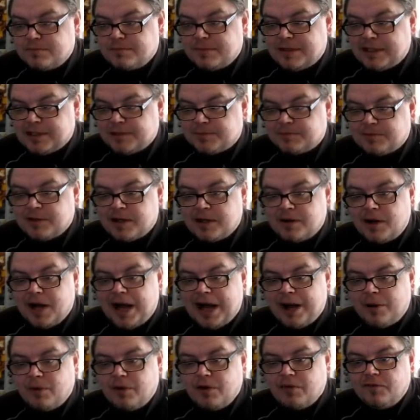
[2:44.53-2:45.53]
miles per hour
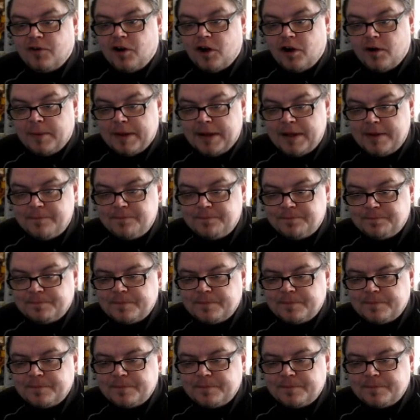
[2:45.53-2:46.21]
out of orbit.